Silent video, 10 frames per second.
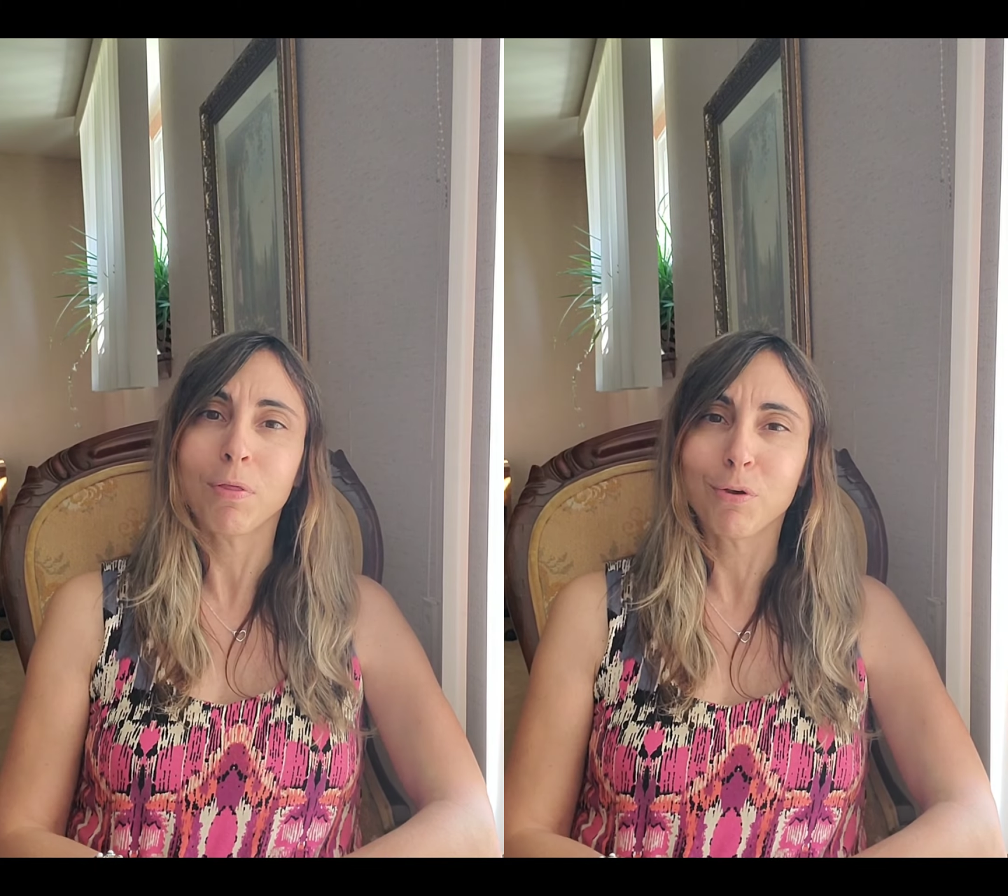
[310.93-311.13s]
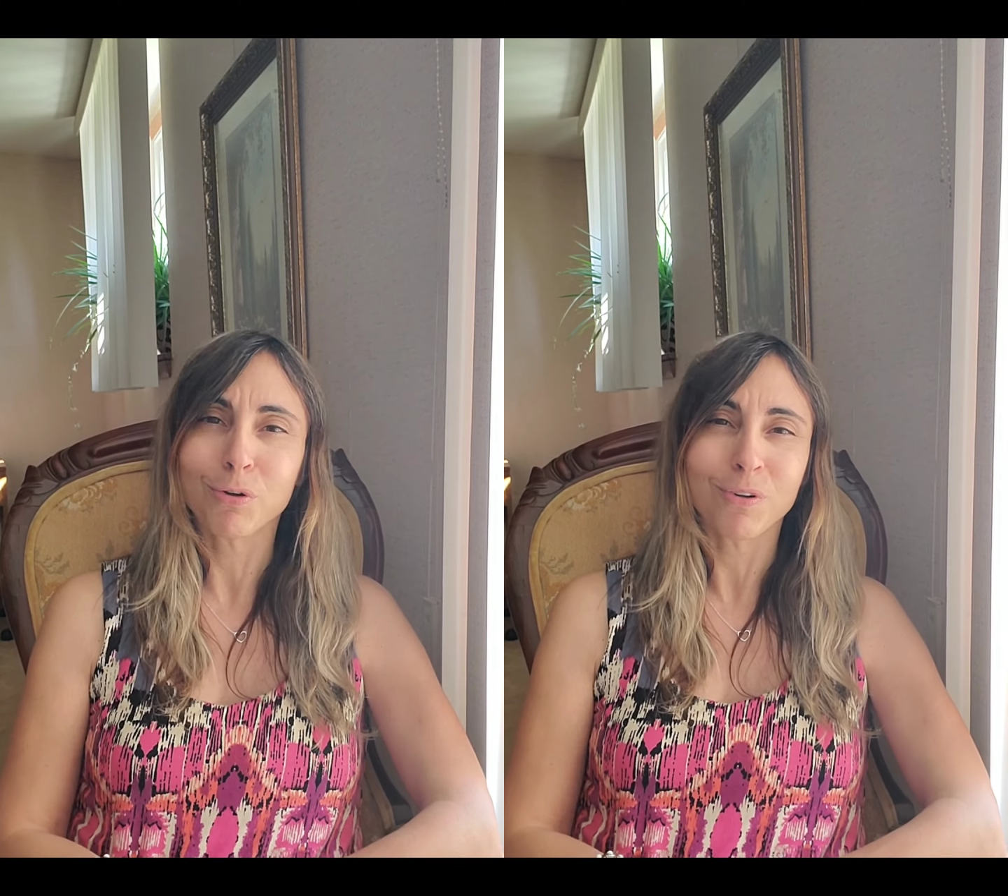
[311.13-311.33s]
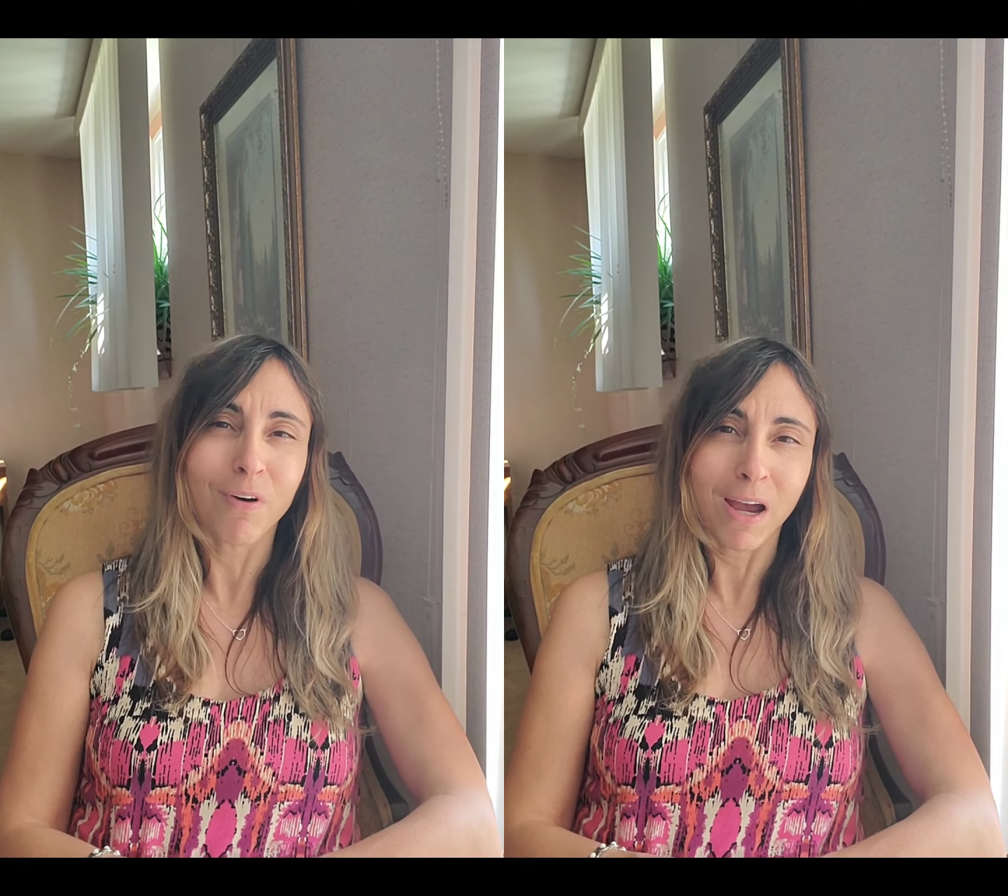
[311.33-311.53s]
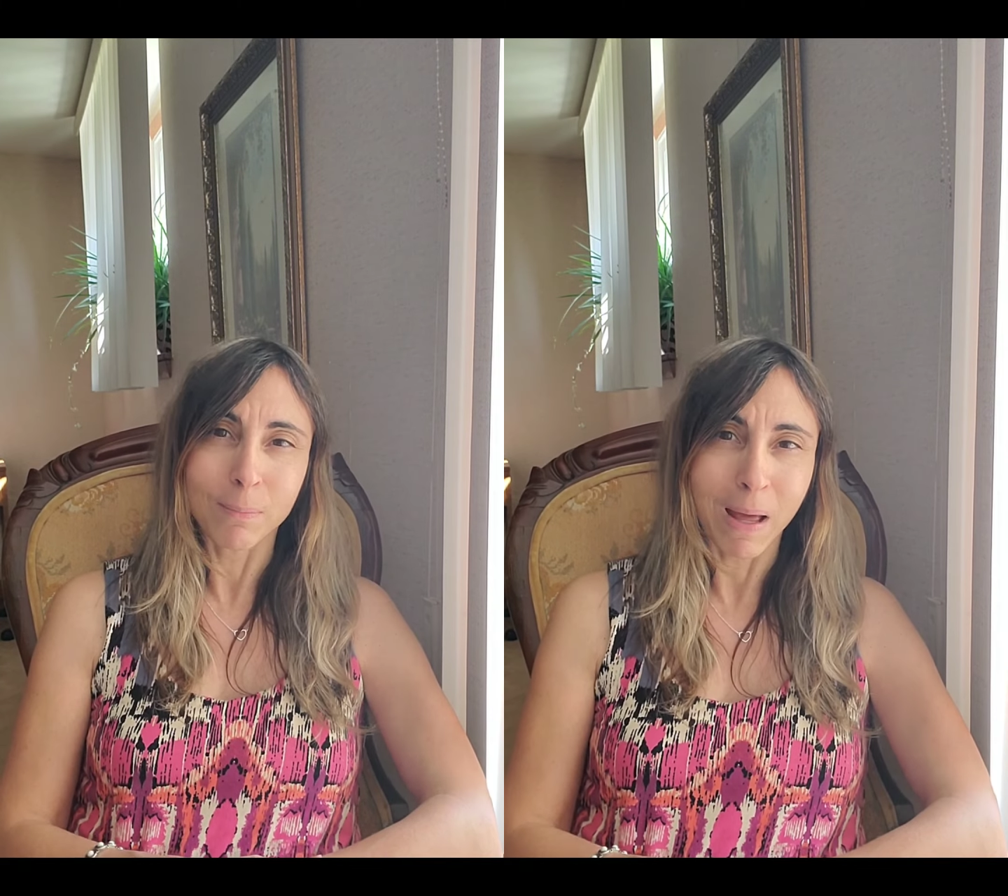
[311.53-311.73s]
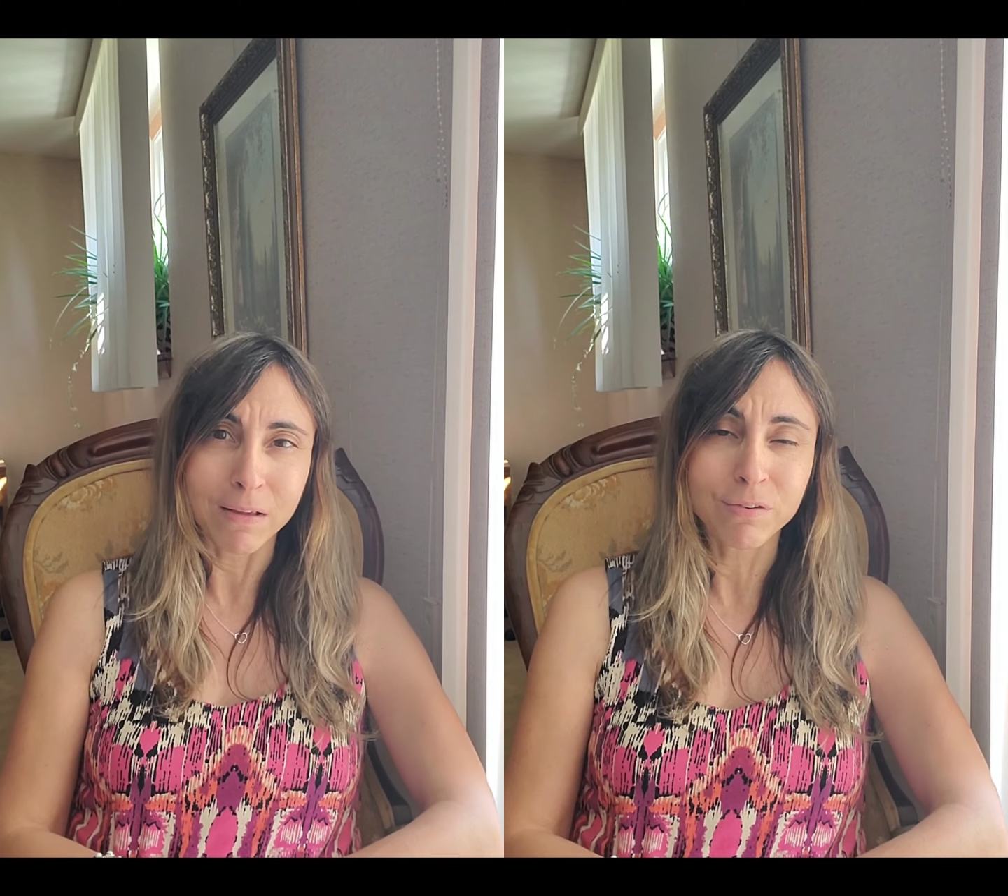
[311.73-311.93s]
with your
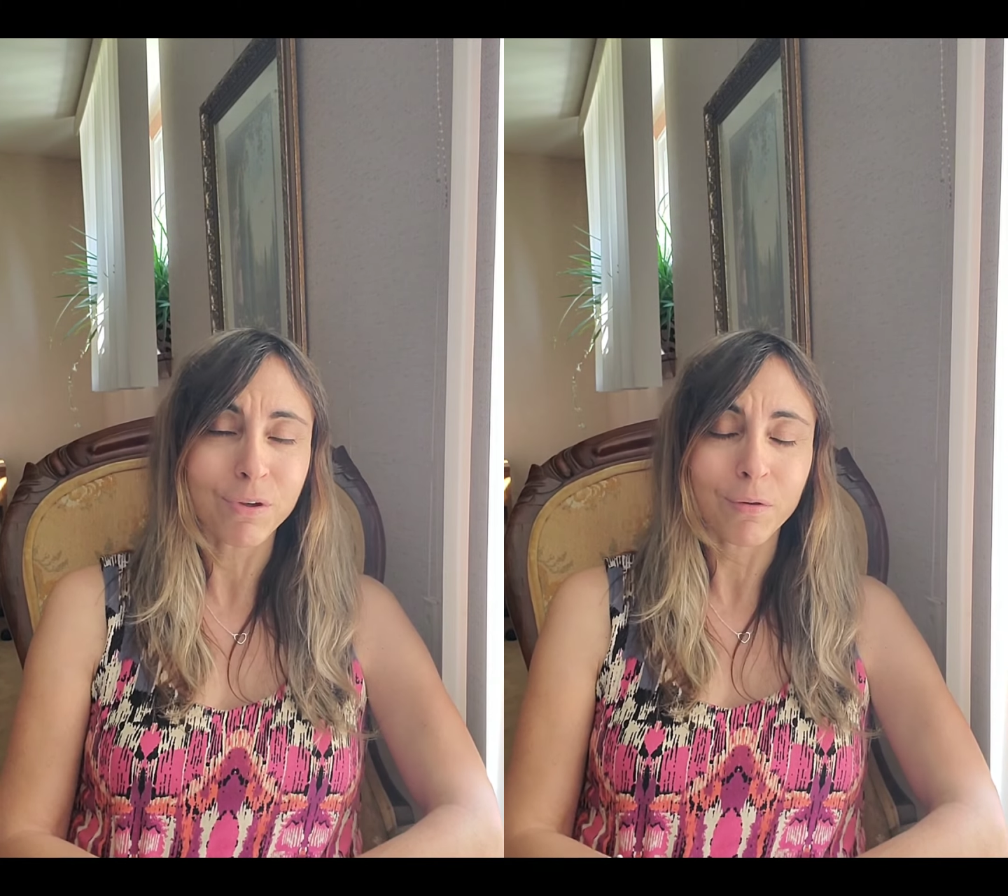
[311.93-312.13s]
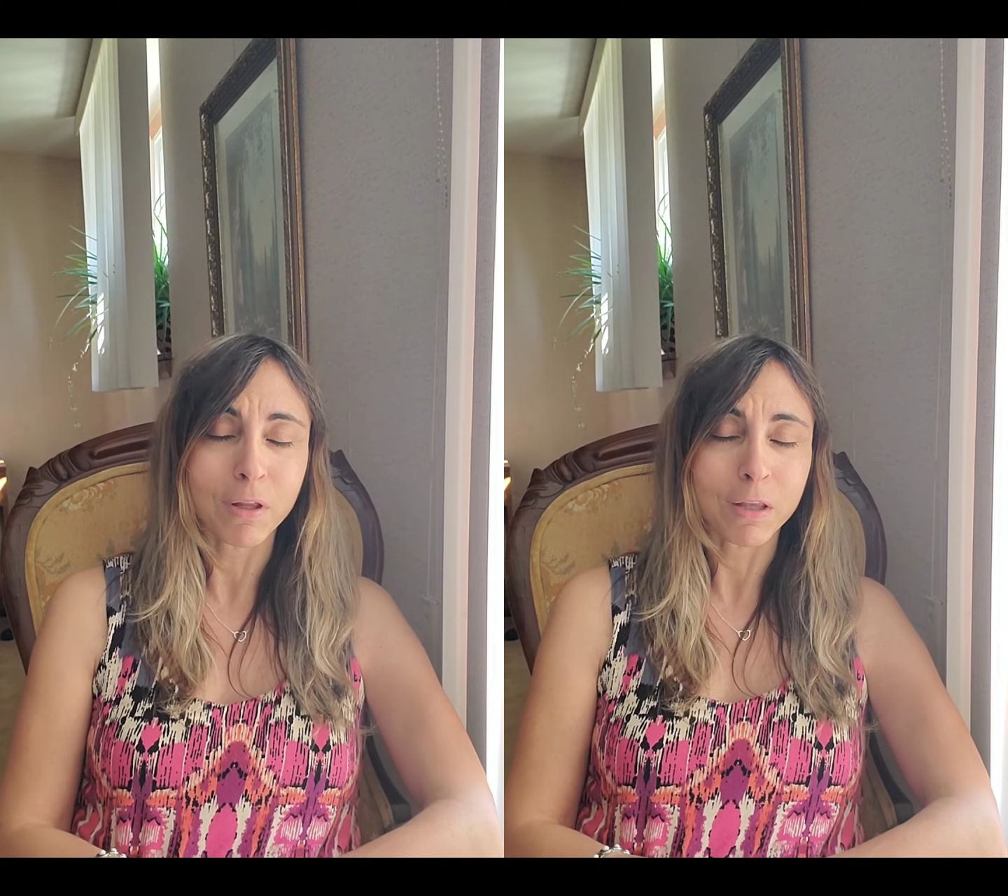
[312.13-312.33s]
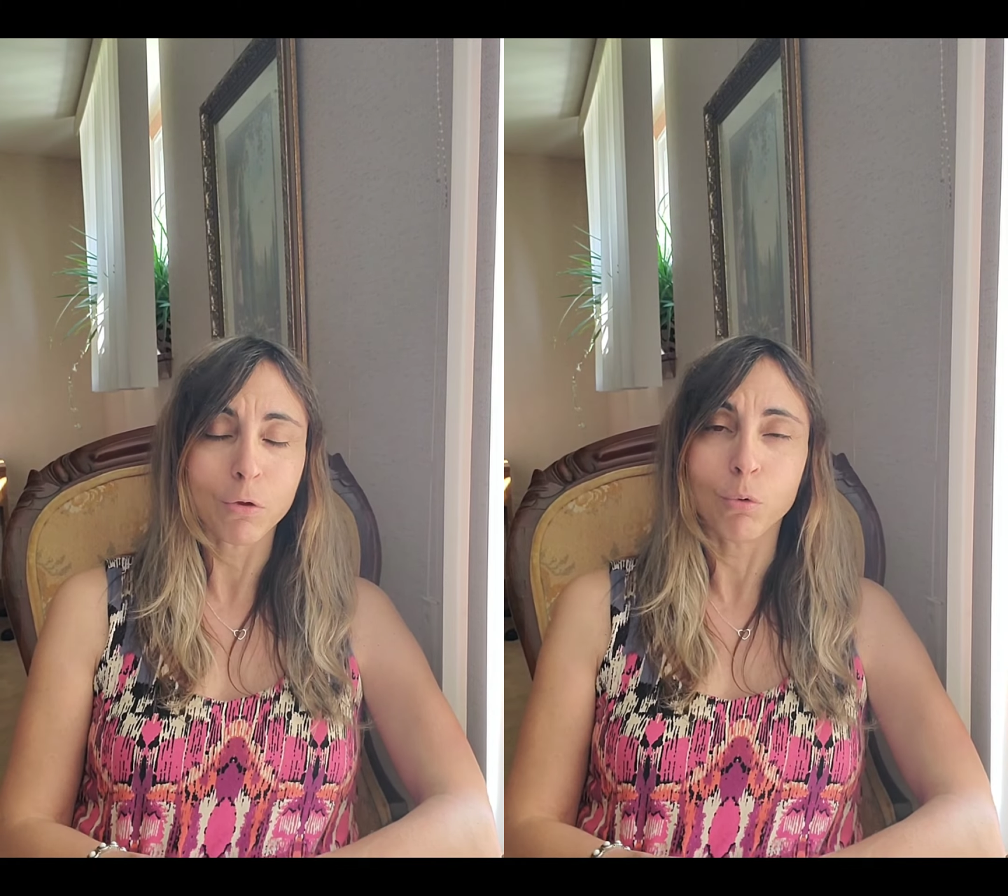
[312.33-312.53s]
divine masculine.